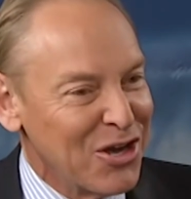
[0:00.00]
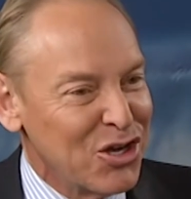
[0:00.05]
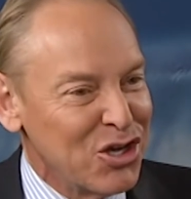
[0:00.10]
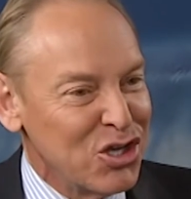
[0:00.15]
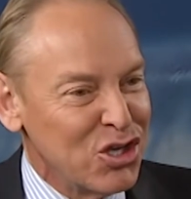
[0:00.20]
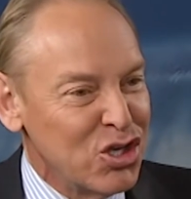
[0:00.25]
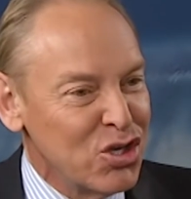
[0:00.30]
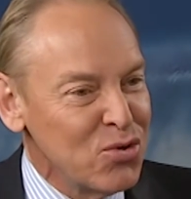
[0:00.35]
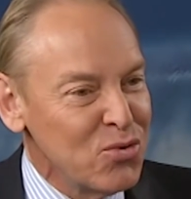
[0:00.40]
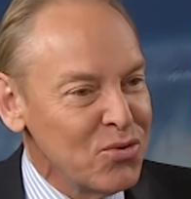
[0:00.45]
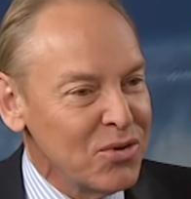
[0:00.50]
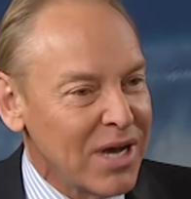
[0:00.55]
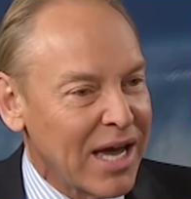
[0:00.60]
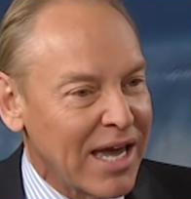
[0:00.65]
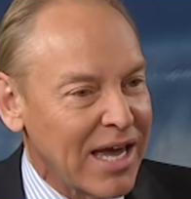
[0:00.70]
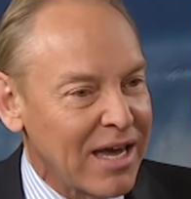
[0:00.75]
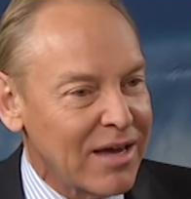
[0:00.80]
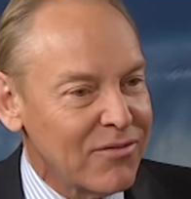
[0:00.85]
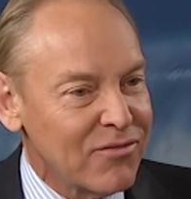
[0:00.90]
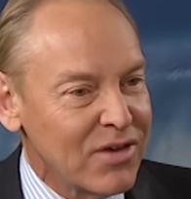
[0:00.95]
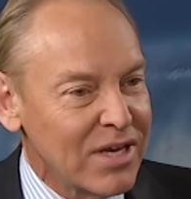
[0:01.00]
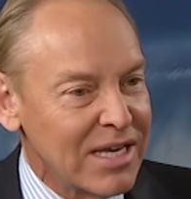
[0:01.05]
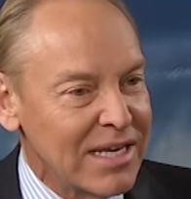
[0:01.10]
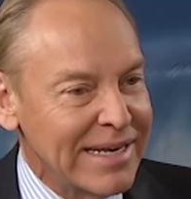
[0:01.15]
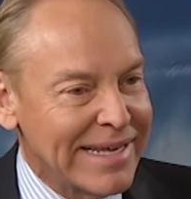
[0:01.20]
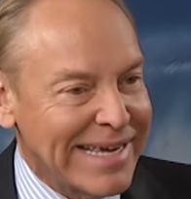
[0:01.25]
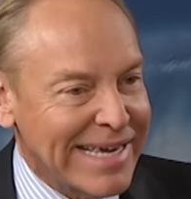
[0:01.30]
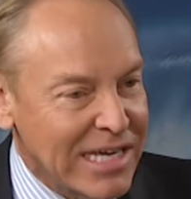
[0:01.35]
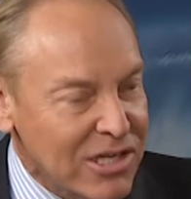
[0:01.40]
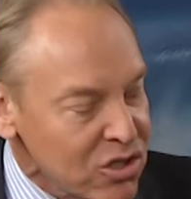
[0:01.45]
You have an
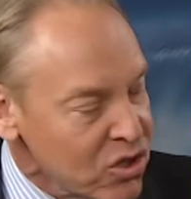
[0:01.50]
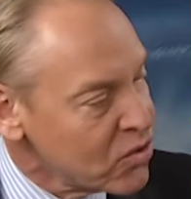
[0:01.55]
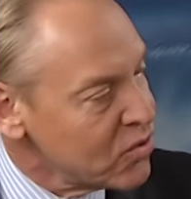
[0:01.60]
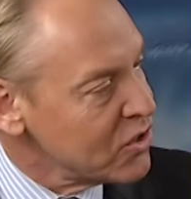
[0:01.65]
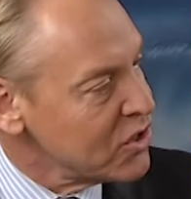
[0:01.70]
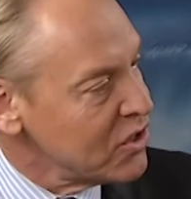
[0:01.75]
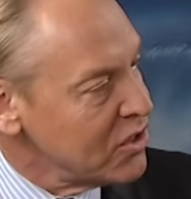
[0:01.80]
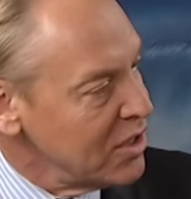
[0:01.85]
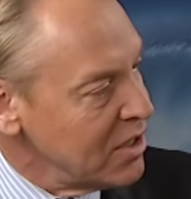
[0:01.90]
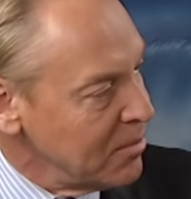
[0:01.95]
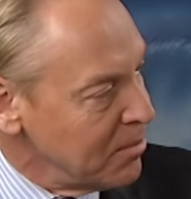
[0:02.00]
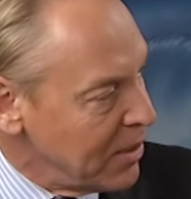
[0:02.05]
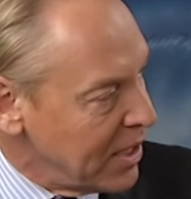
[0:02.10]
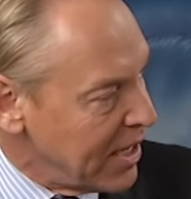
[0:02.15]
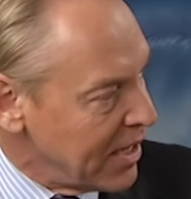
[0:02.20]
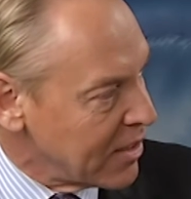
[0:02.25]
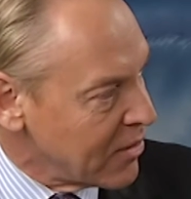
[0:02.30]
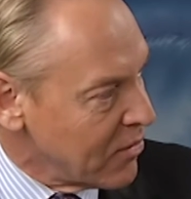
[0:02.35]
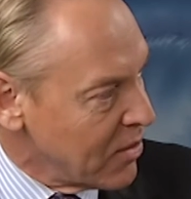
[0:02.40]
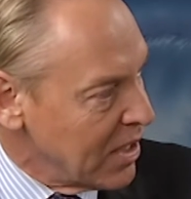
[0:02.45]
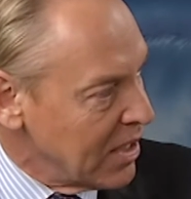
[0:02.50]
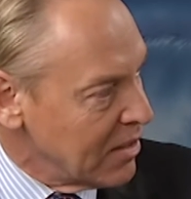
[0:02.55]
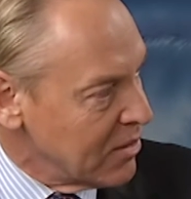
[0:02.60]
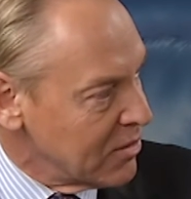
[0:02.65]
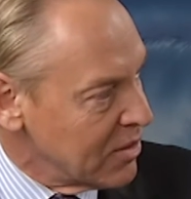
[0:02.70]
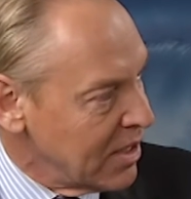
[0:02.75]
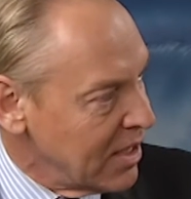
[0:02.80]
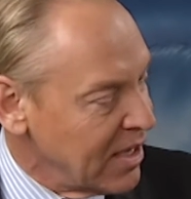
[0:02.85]
interesting background,